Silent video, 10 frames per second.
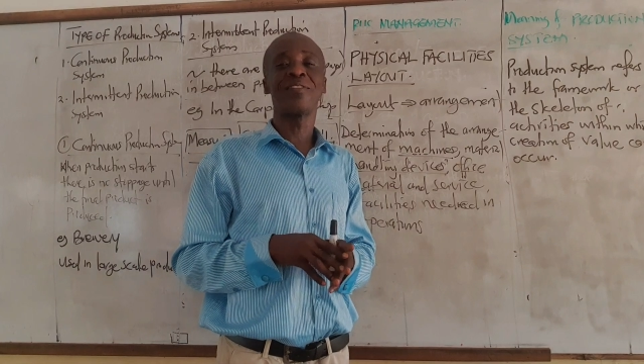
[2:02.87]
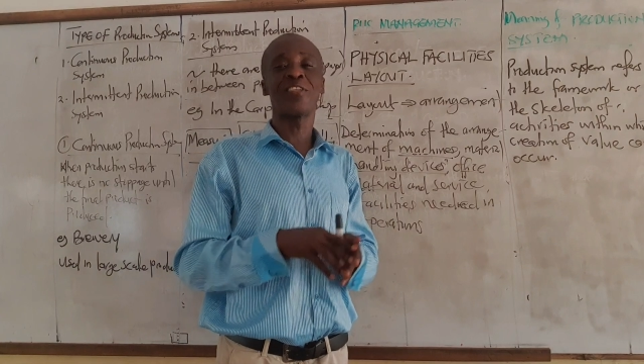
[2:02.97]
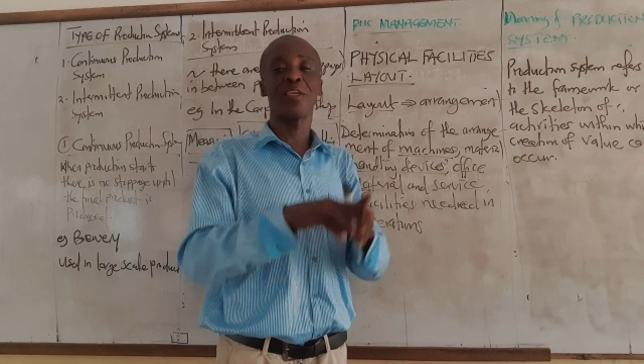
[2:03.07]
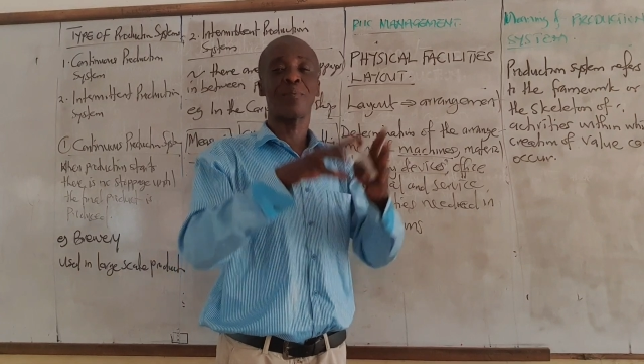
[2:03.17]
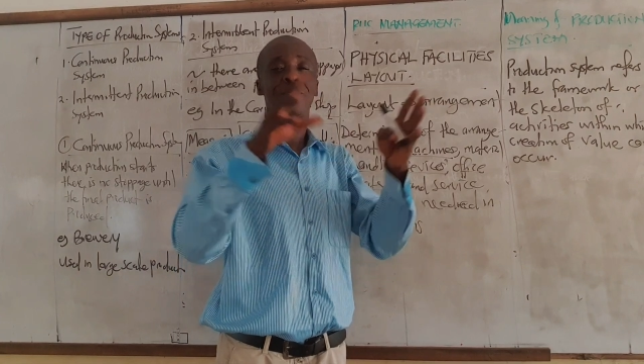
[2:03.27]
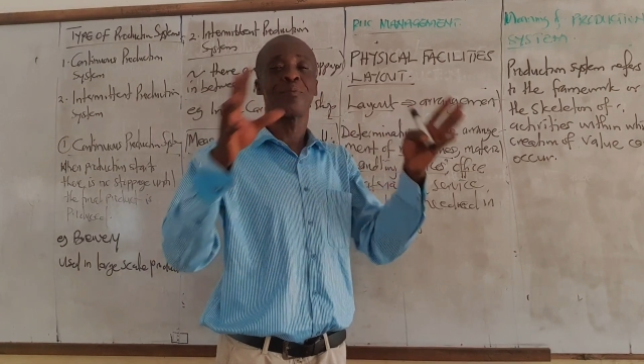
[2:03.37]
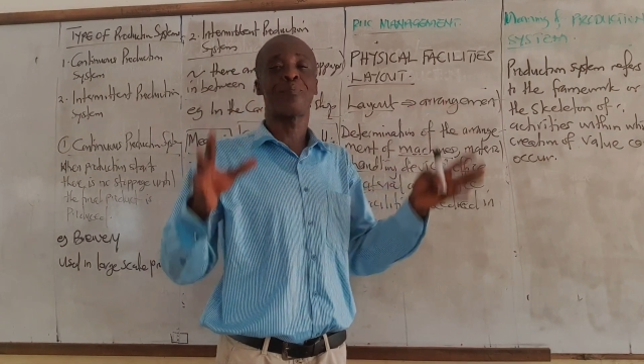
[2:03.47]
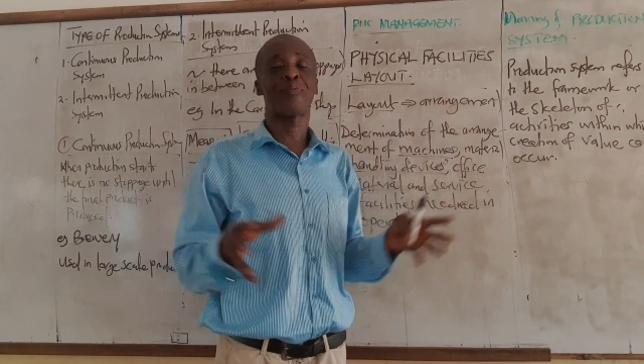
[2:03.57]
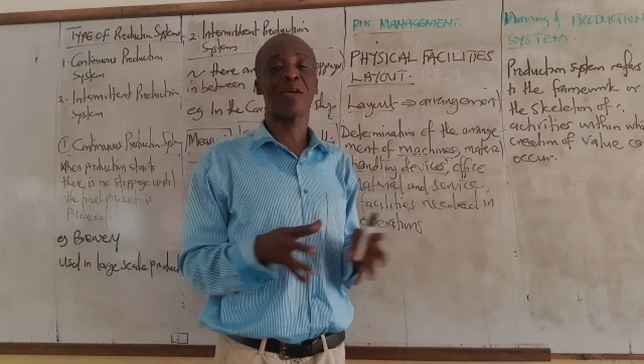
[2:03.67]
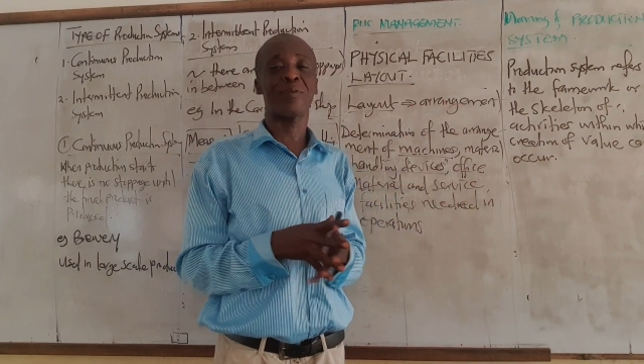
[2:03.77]
the
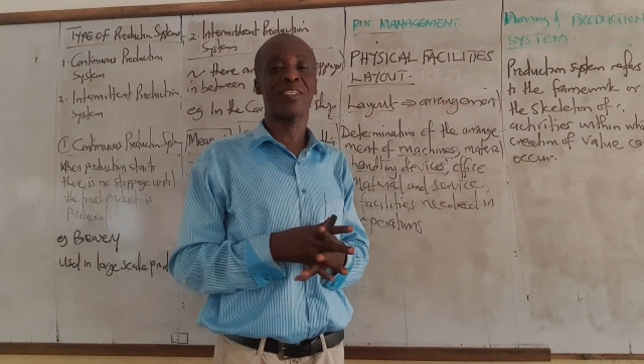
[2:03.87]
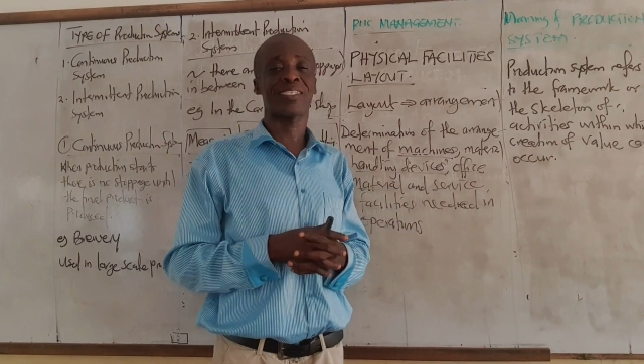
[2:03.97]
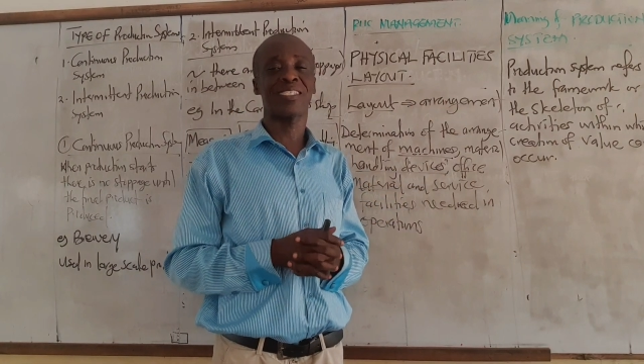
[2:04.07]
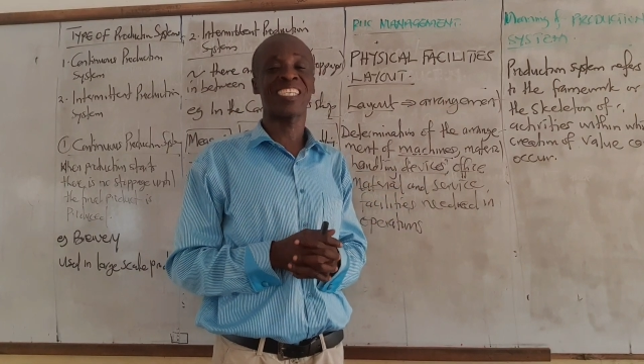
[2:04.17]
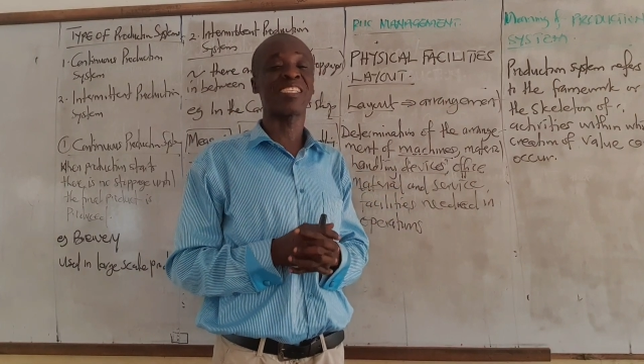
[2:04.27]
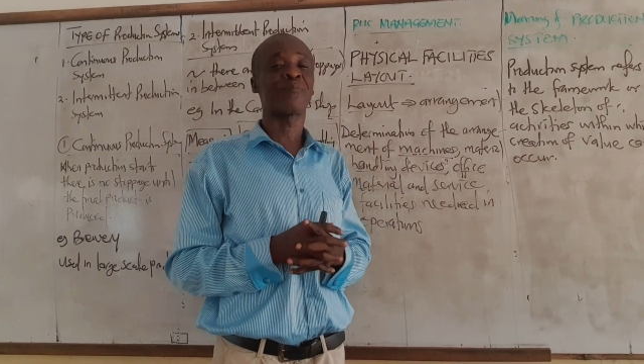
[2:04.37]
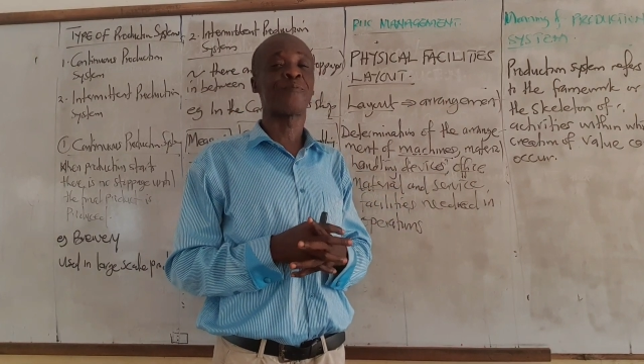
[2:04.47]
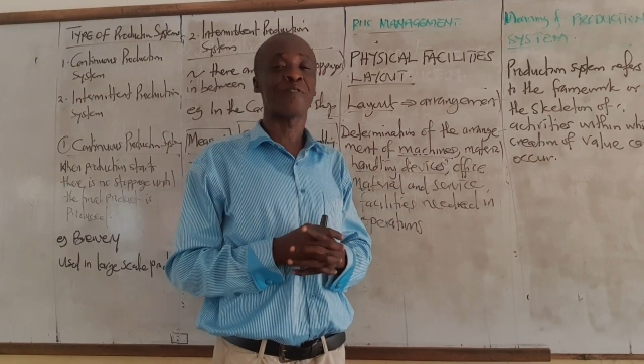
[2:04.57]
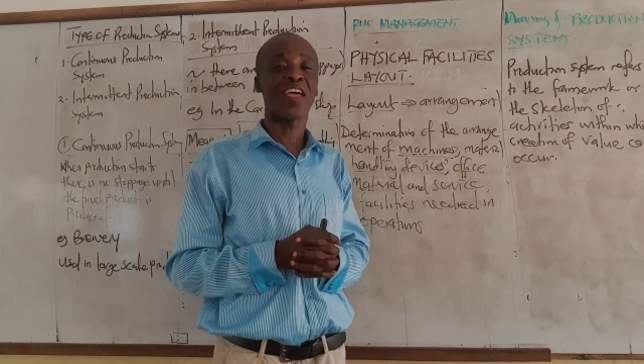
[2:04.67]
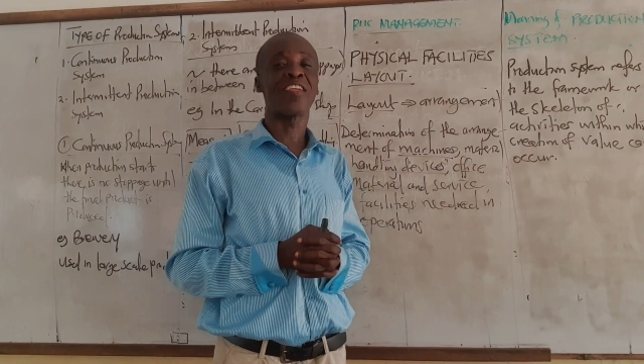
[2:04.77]
premises is
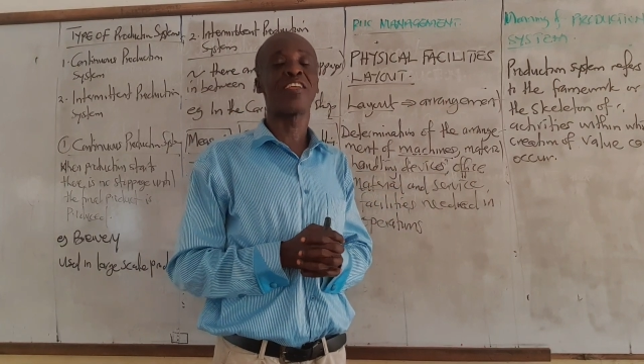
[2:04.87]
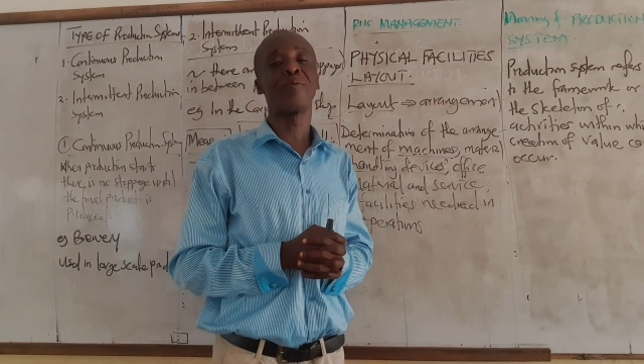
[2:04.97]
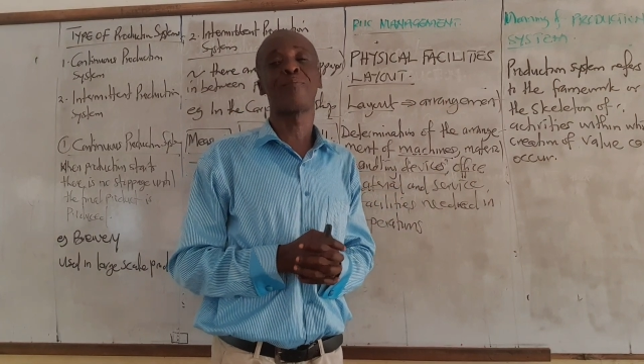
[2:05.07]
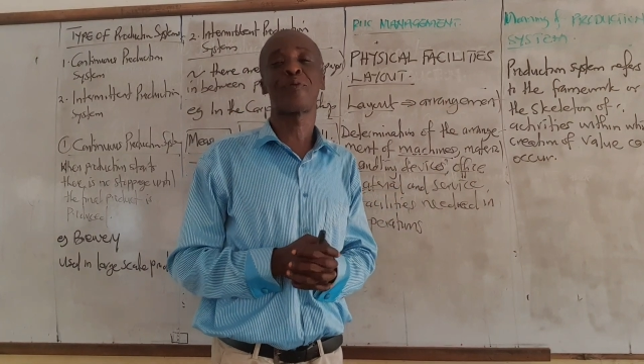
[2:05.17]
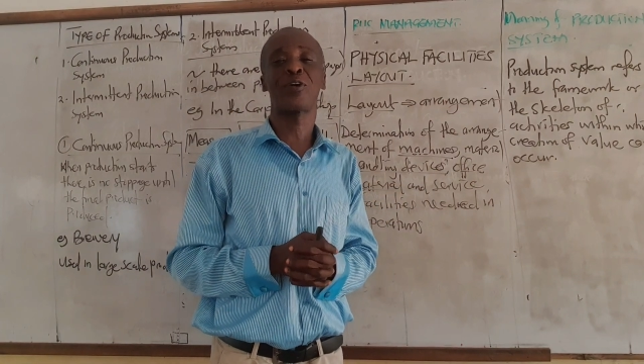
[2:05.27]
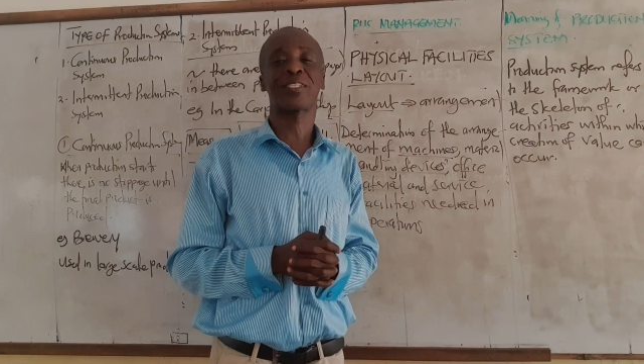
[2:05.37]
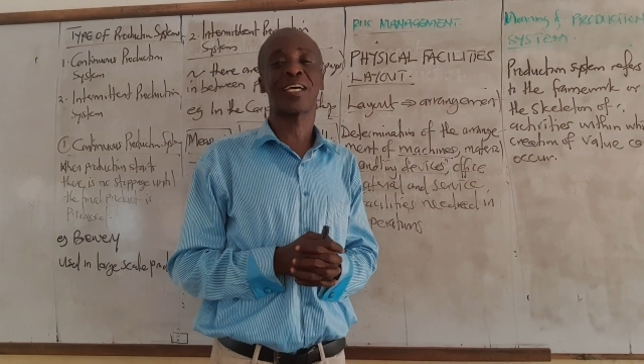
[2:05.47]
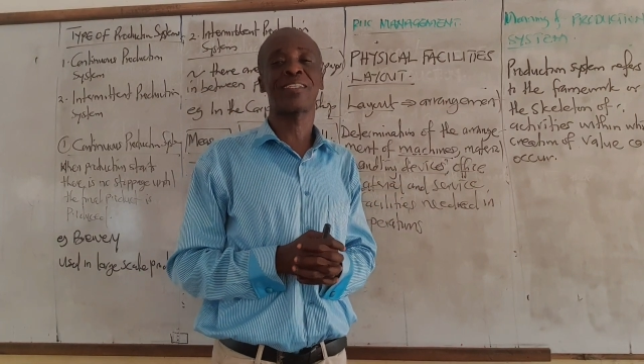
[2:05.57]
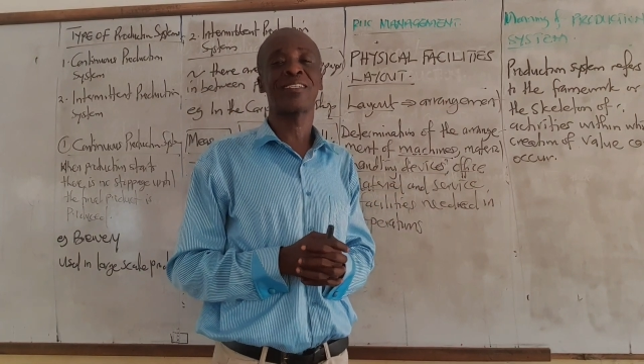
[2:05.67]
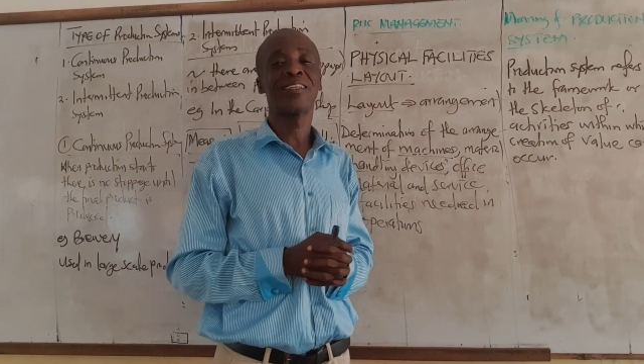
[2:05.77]
very important.